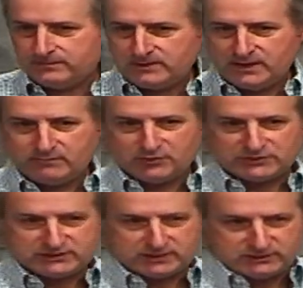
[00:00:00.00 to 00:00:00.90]
And
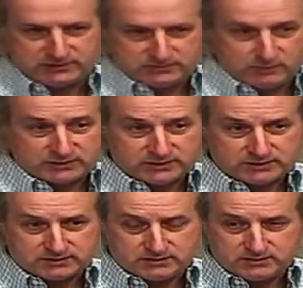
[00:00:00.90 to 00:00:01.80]
Moses says, watch
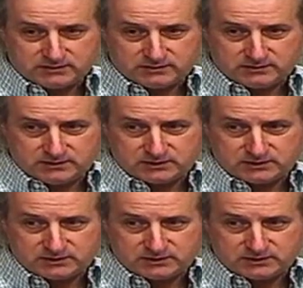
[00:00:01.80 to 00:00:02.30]
this. This